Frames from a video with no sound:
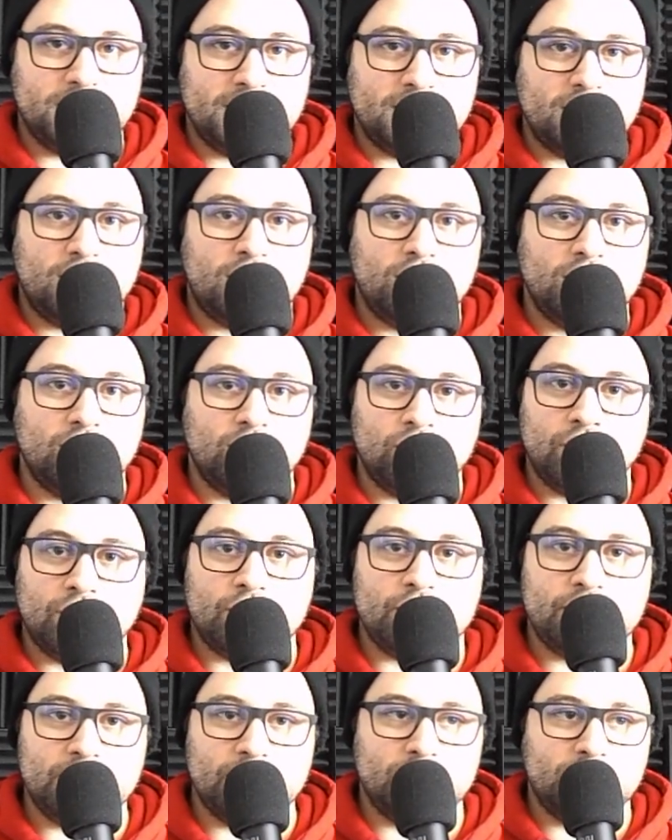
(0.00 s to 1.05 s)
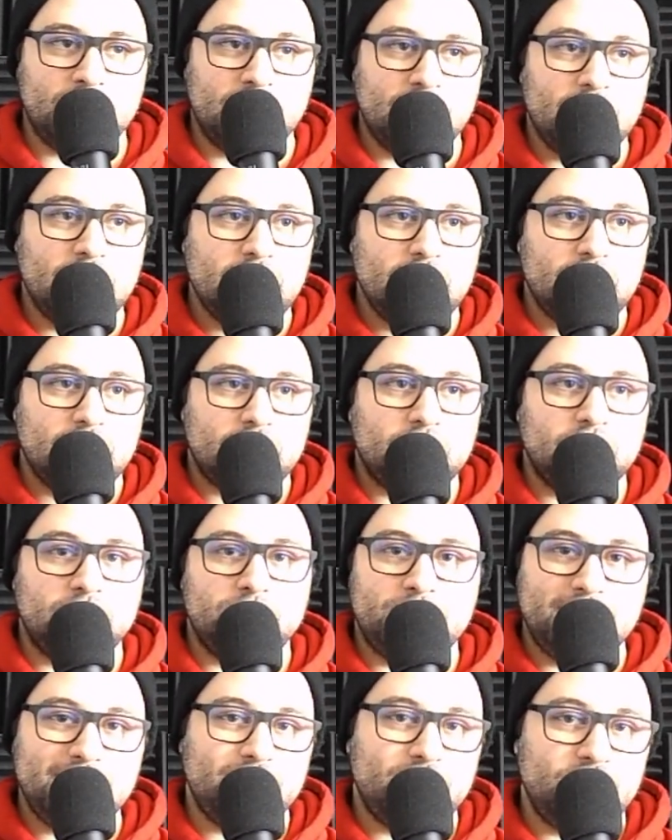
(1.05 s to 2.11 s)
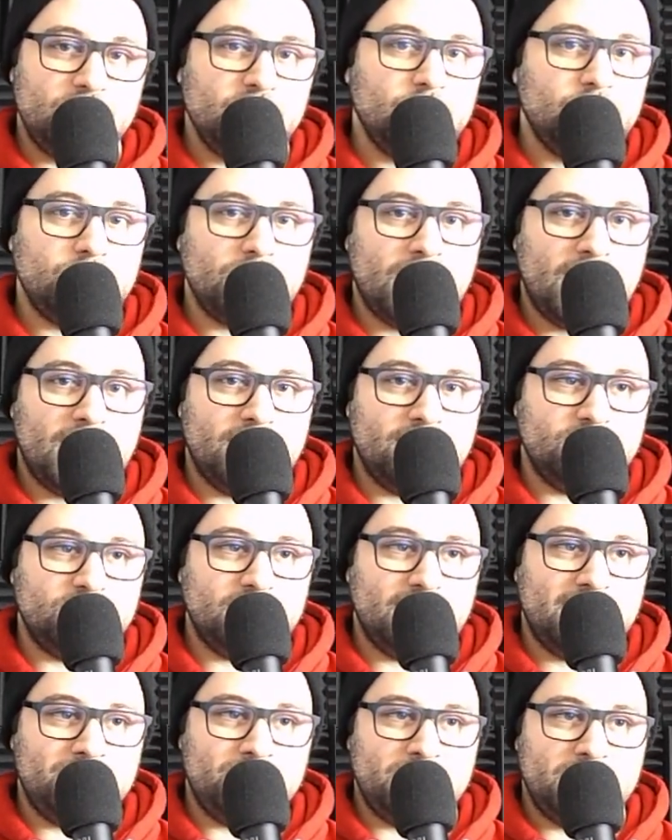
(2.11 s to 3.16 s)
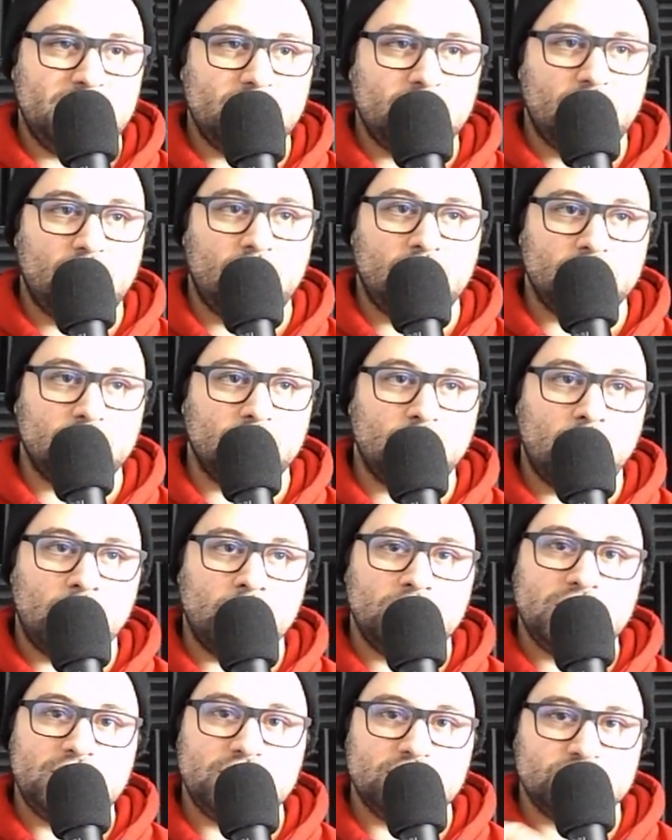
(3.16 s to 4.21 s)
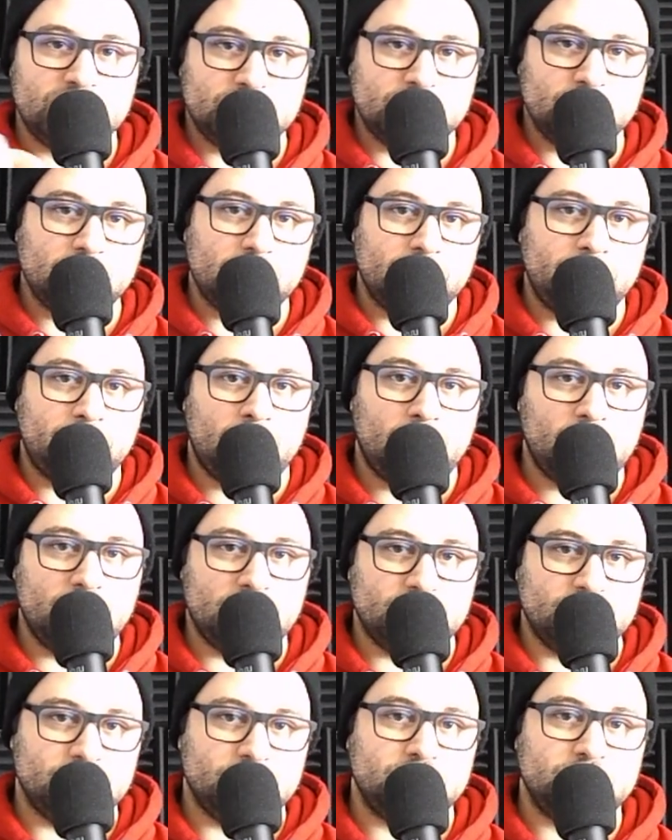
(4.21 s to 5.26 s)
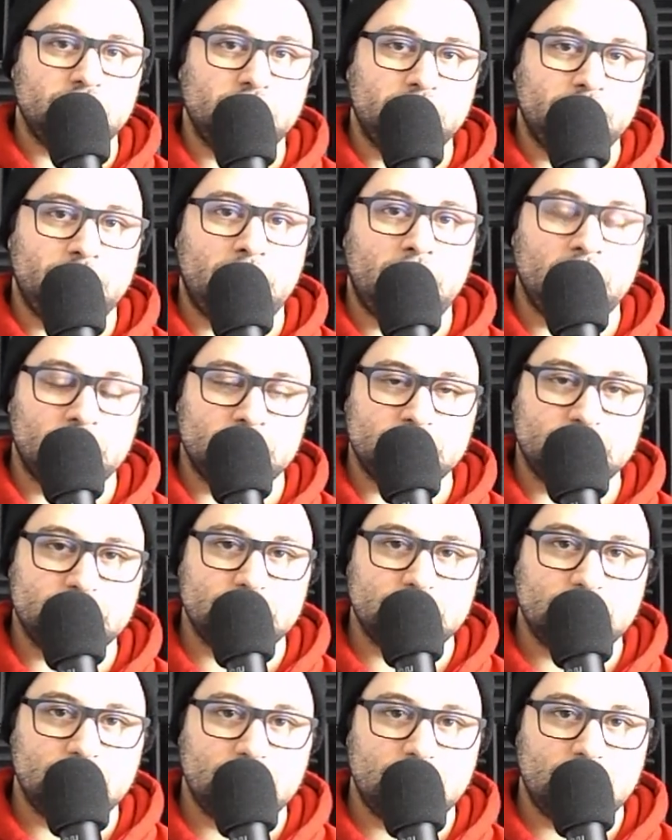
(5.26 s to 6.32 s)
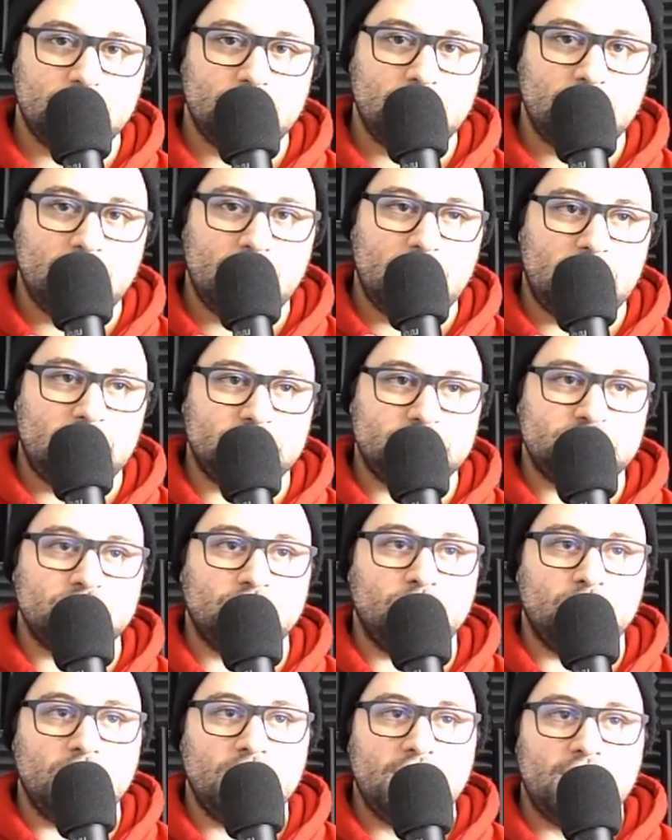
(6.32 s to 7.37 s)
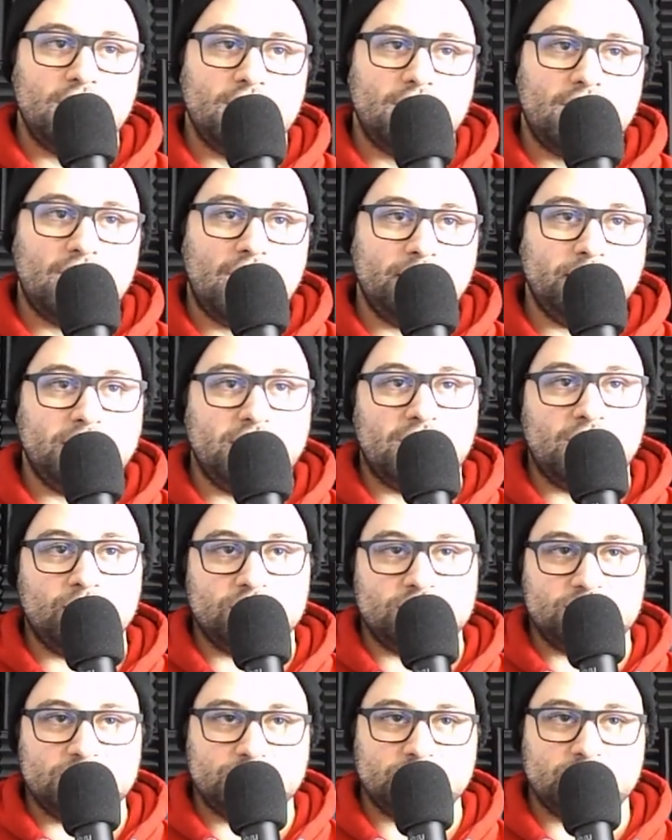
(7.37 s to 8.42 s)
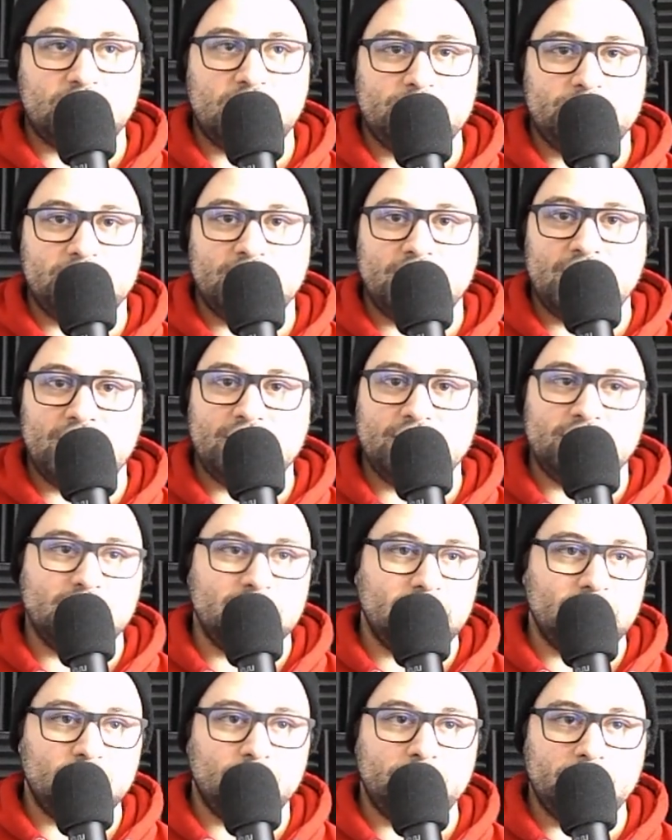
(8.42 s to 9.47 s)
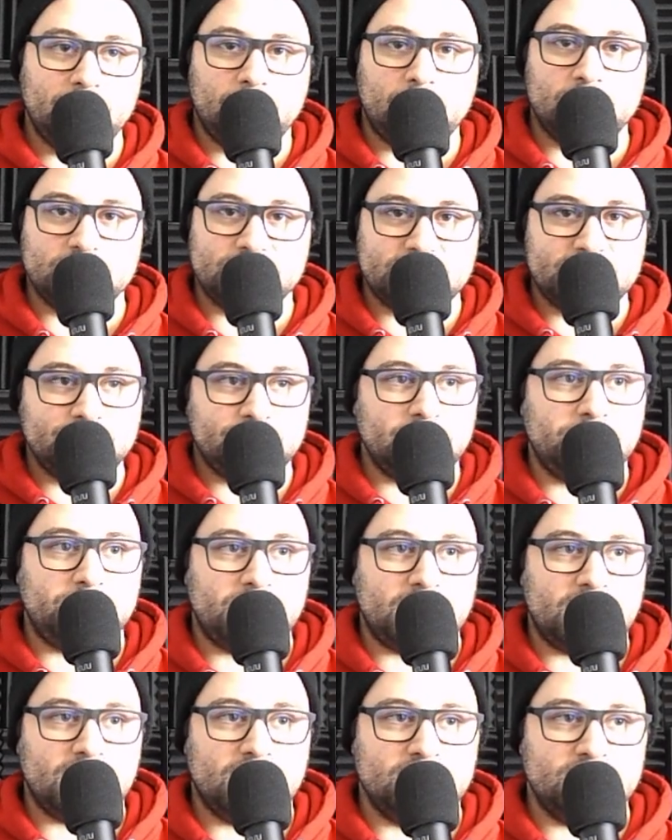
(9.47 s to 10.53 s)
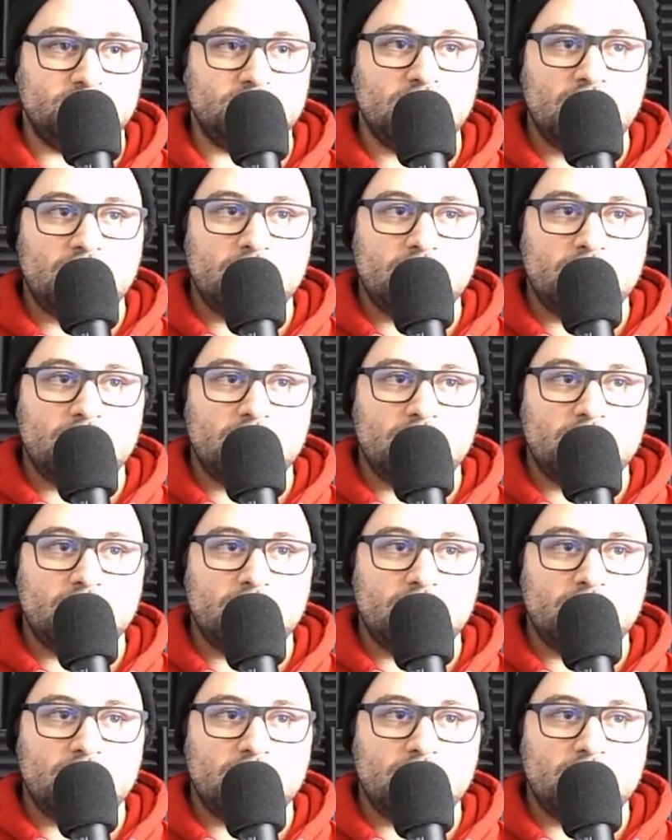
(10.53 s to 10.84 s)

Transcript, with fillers: that the hollow earth theory could be viewed as it being hollow only in certain points or certain parts. And so, I mean, I would subscribe to that idea a little bit more, simply because